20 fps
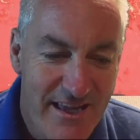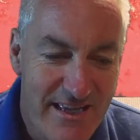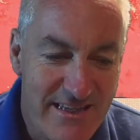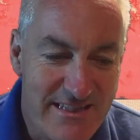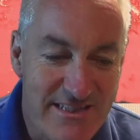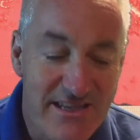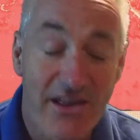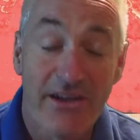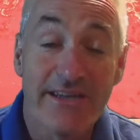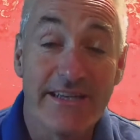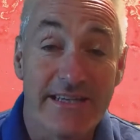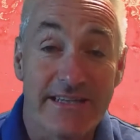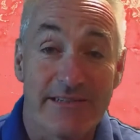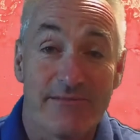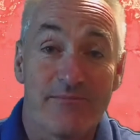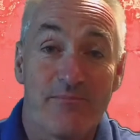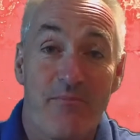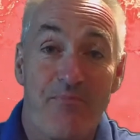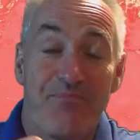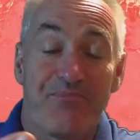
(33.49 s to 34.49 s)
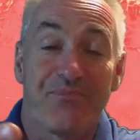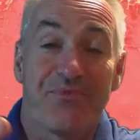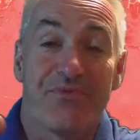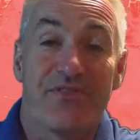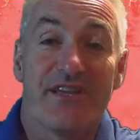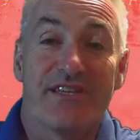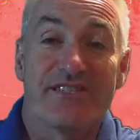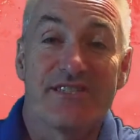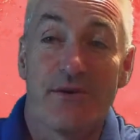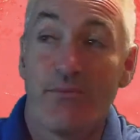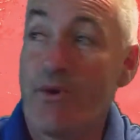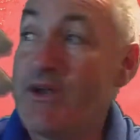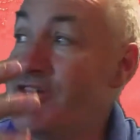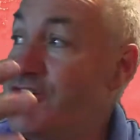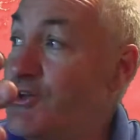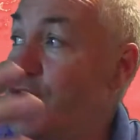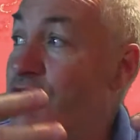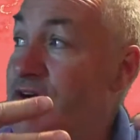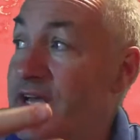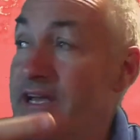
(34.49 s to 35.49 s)
it's like there's
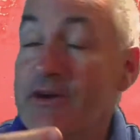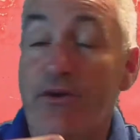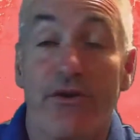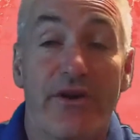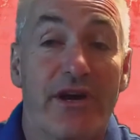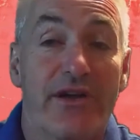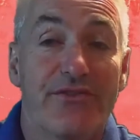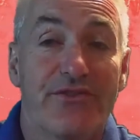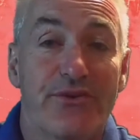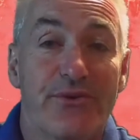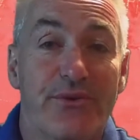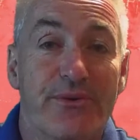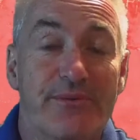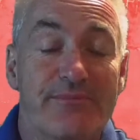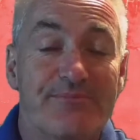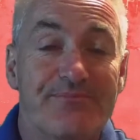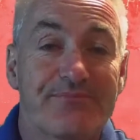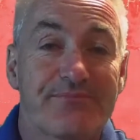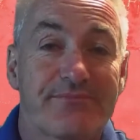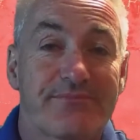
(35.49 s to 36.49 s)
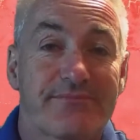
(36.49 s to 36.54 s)
someone knocking on our door